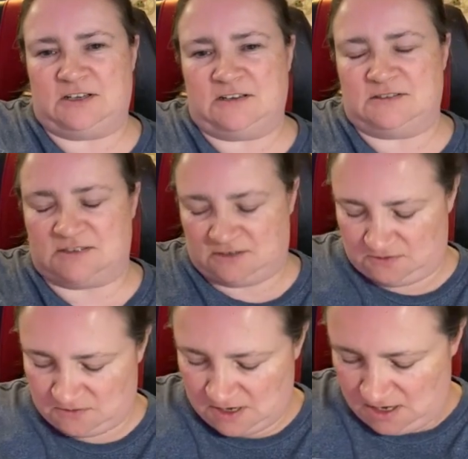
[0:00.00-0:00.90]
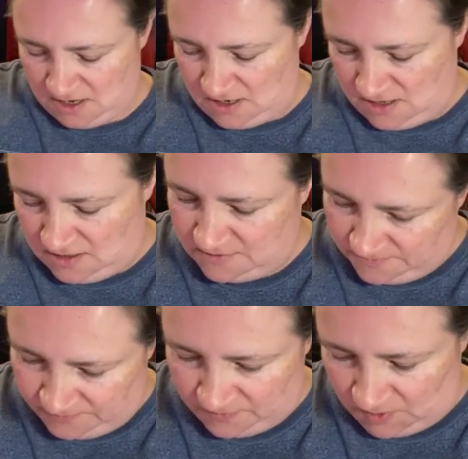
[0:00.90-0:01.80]
so
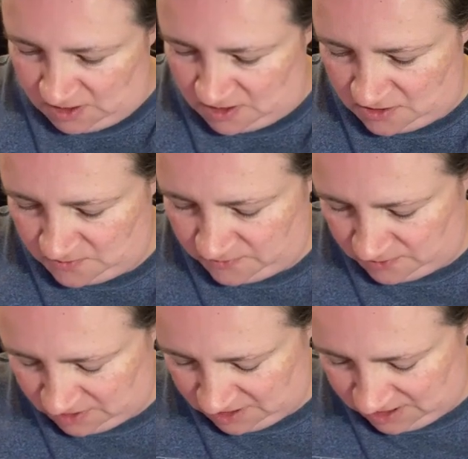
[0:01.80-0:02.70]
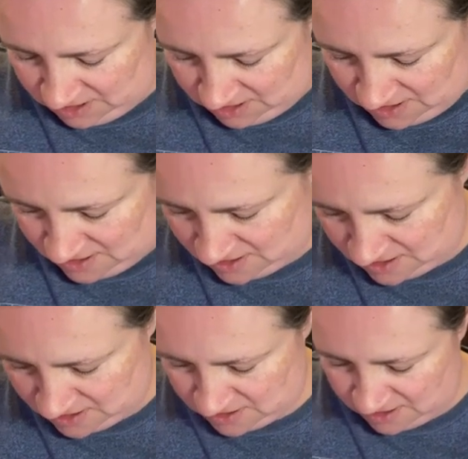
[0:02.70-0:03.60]
hopefully
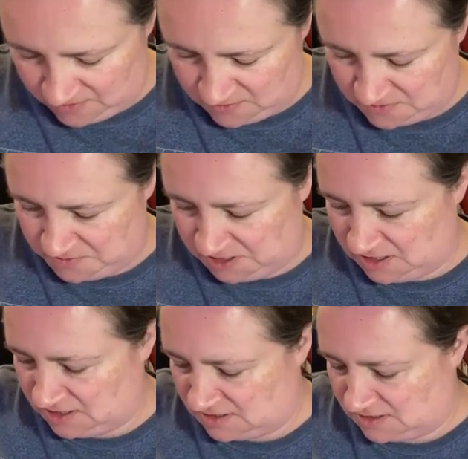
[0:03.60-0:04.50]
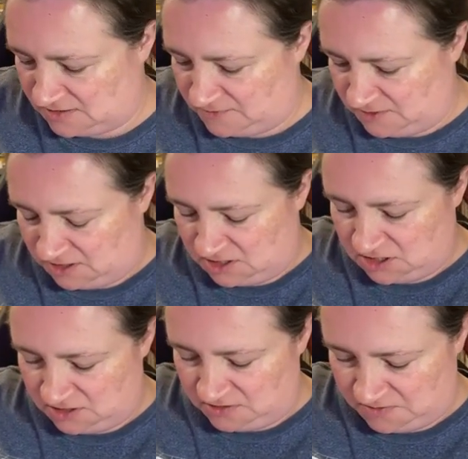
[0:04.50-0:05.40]
that one will be easy to finish
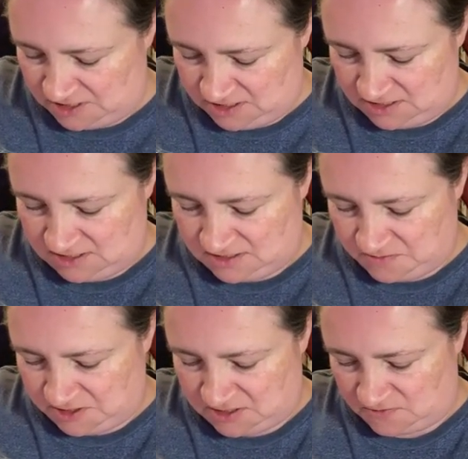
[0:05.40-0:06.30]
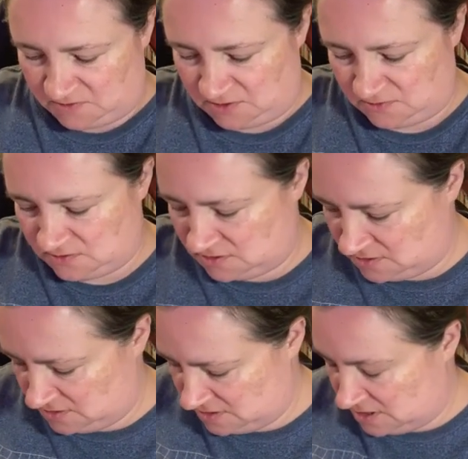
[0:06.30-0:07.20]
too, because it's just a bunch of rows.
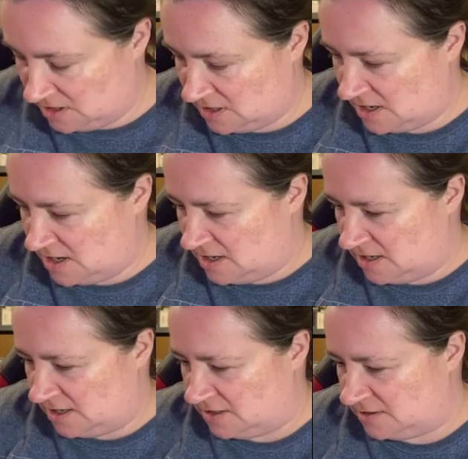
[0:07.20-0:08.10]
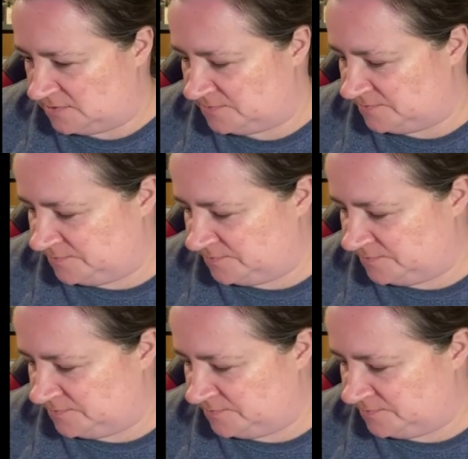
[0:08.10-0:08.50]
I